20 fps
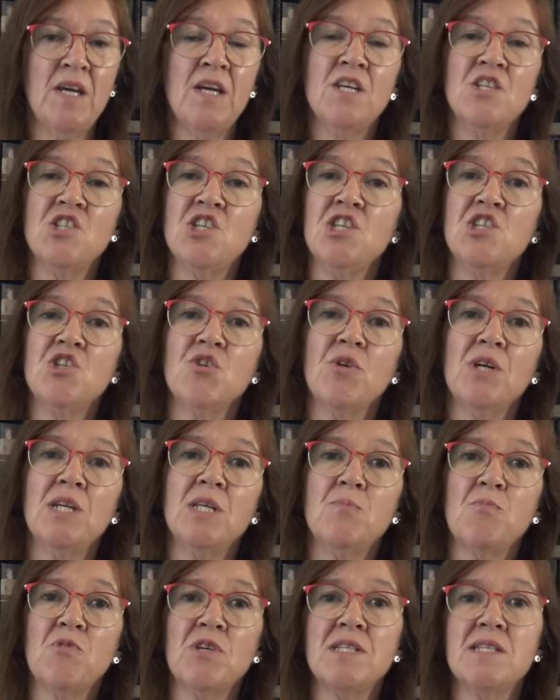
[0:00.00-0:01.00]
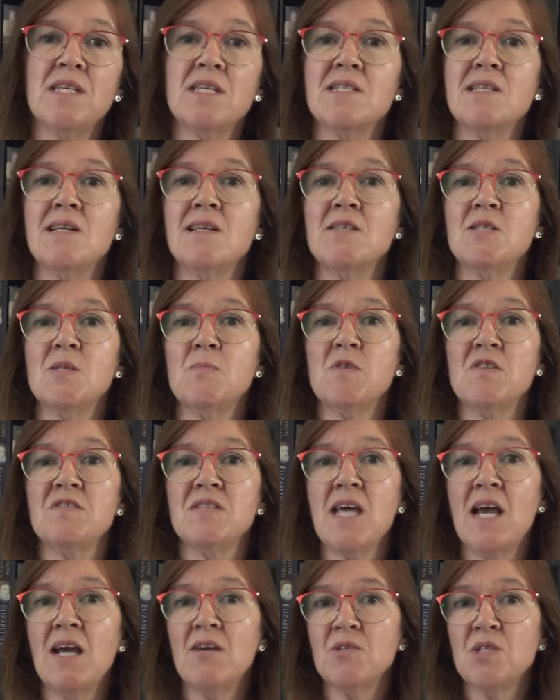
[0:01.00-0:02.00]
She joined Princess Elizabeth's
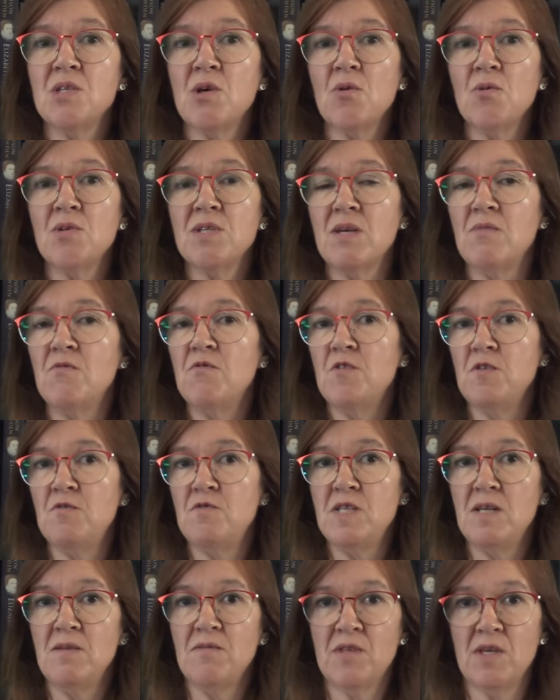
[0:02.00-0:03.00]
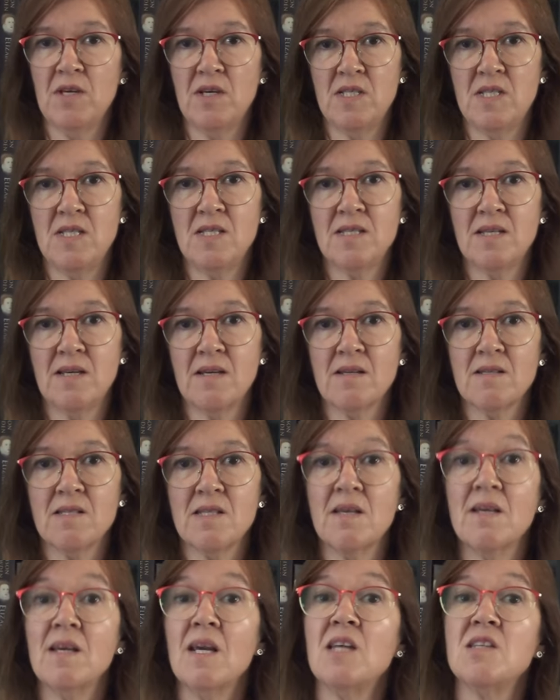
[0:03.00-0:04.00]
household in 1536
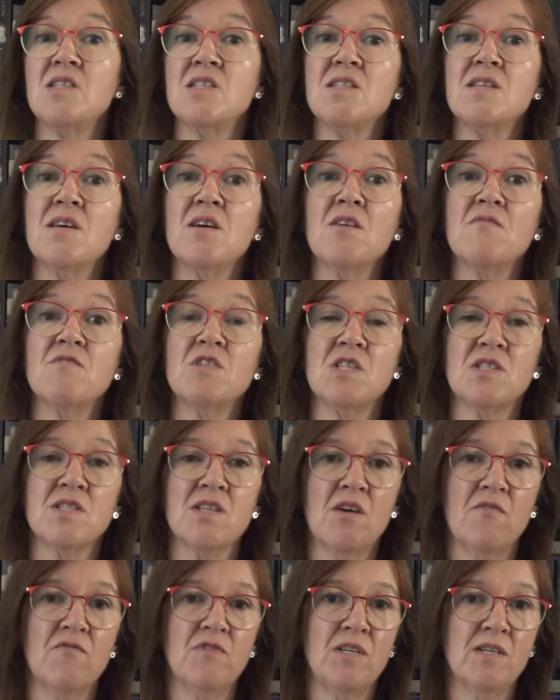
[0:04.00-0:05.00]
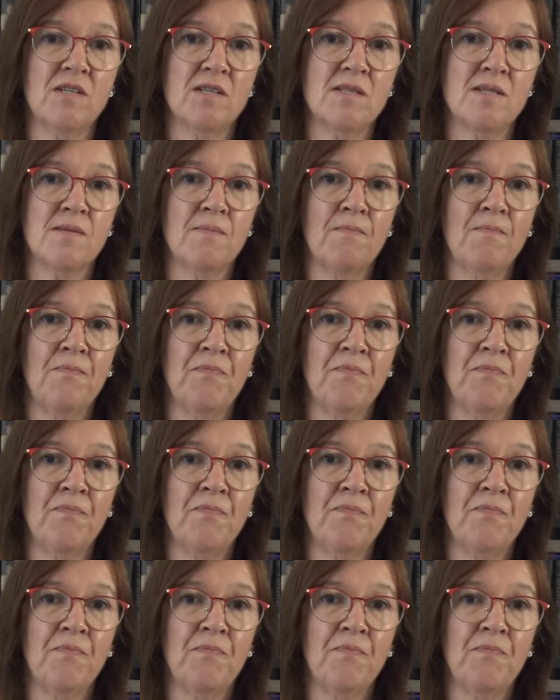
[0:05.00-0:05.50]
and served as governess.